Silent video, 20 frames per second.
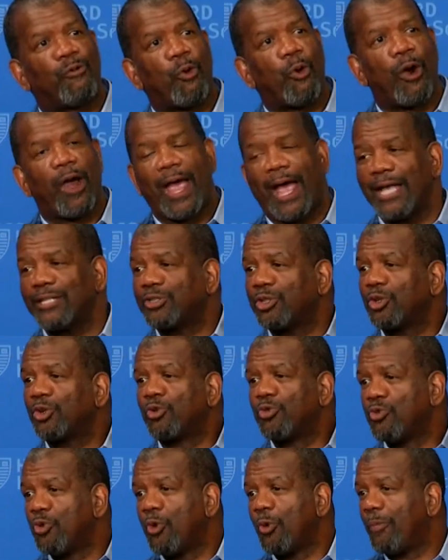for as a
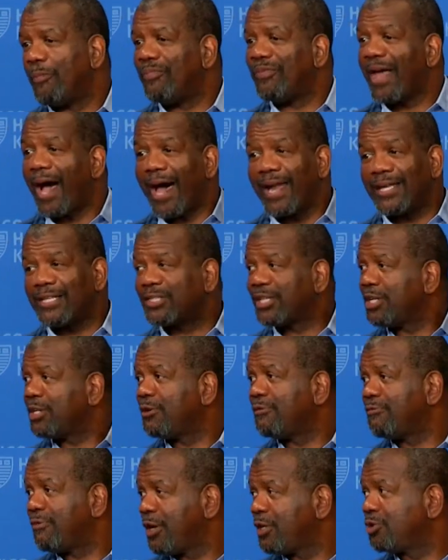group, not as
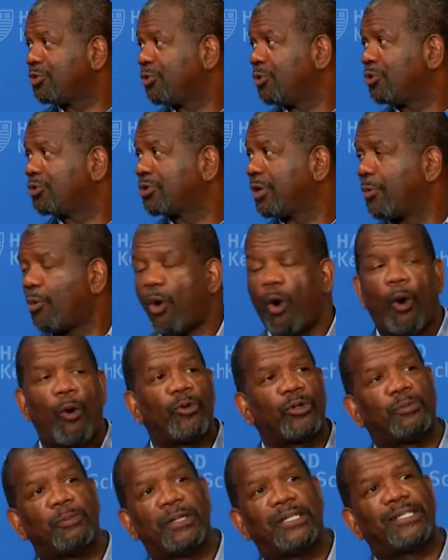individuals, they will
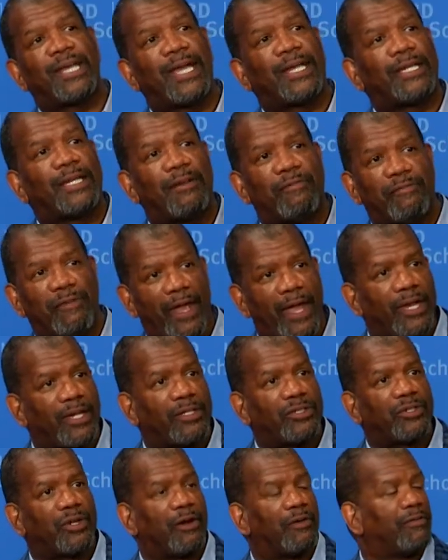always be taken
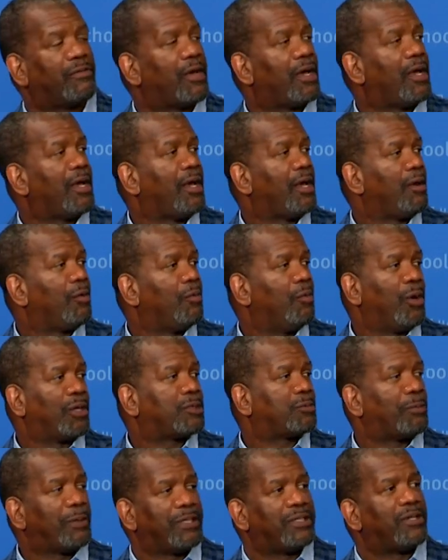advantage of.
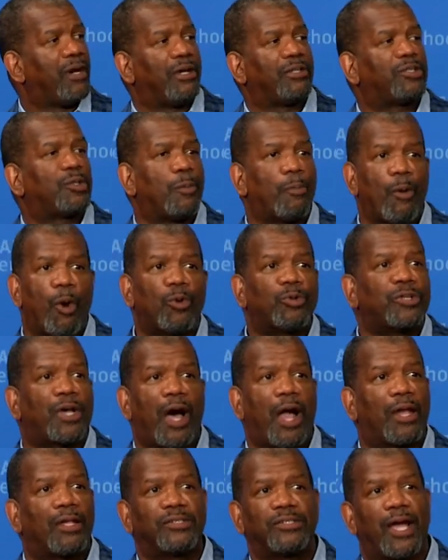What's been done to most
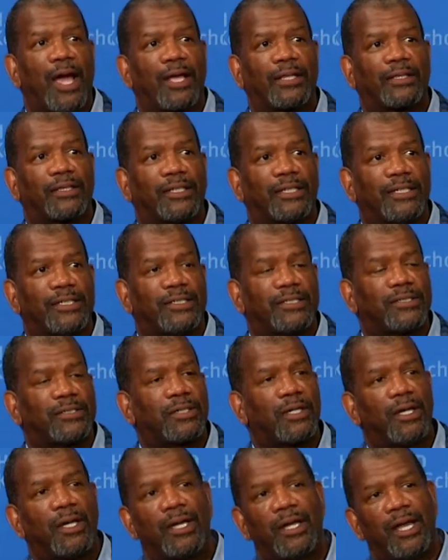college
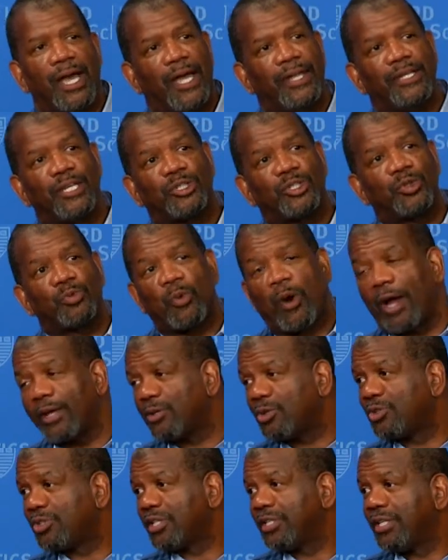athletes, and this is why
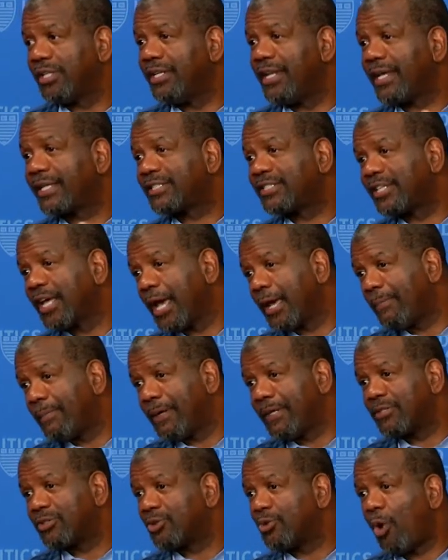you see the Nick
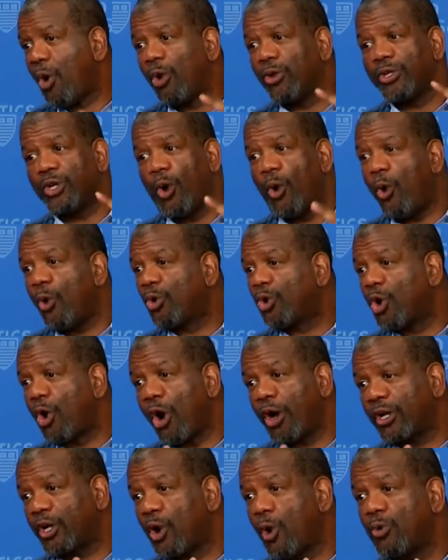Sabans and all the old
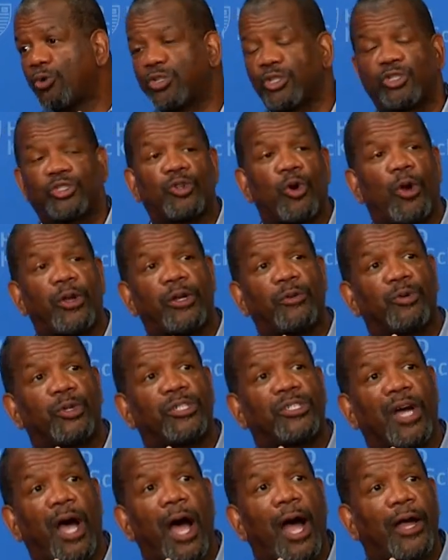guard coaches starting to
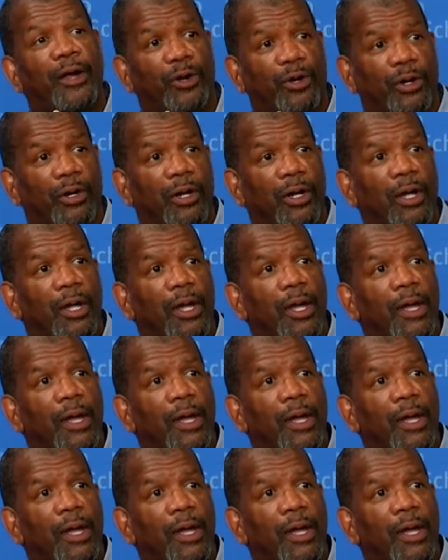retire,